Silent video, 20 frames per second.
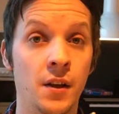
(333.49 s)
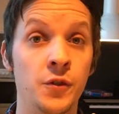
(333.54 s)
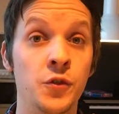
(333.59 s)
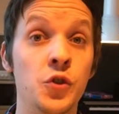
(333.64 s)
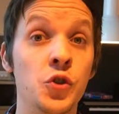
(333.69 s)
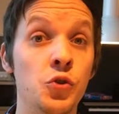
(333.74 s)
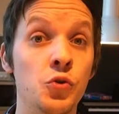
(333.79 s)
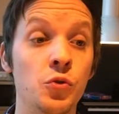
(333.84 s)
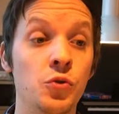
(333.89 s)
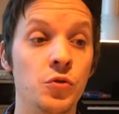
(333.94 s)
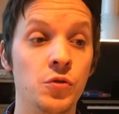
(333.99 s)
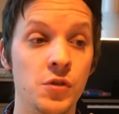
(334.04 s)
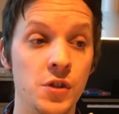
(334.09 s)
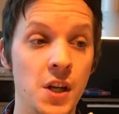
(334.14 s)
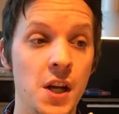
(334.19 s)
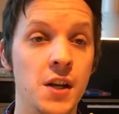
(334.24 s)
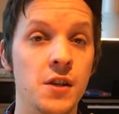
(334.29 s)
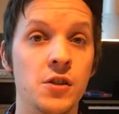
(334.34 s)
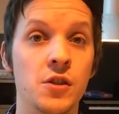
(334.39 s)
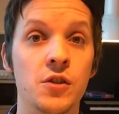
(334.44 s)
due to
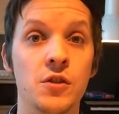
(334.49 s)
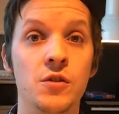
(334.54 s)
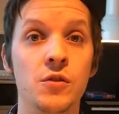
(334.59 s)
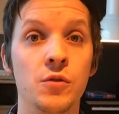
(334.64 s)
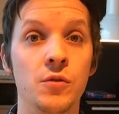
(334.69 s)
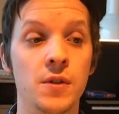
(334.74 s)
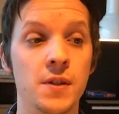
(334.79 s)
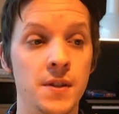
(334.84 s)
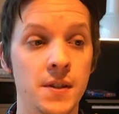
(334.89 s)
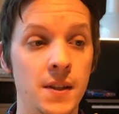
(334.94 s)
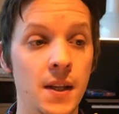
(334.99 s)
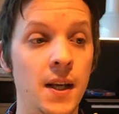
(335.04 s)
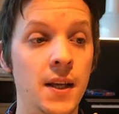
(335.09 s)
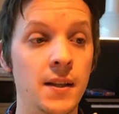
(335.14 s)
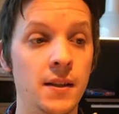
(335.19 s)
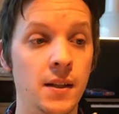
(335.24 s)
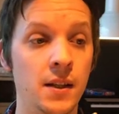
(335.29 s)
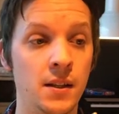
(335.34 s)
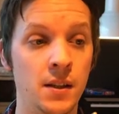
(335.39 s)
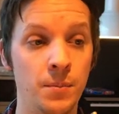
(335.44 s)
changes to the
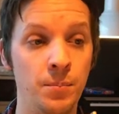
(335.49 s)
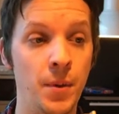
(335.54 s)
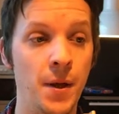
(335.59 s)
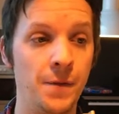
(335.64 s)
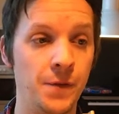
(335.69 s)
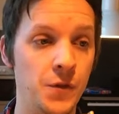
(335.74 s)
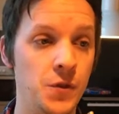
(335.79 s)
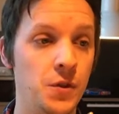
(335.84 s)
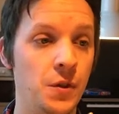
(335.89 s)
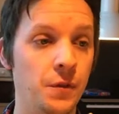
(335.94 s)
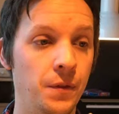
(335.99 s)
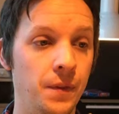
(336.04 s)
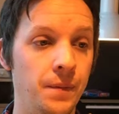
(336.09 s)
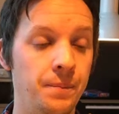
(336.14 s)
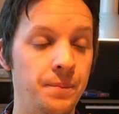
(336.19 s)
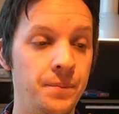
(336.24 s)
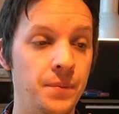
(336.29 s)
state it depends on.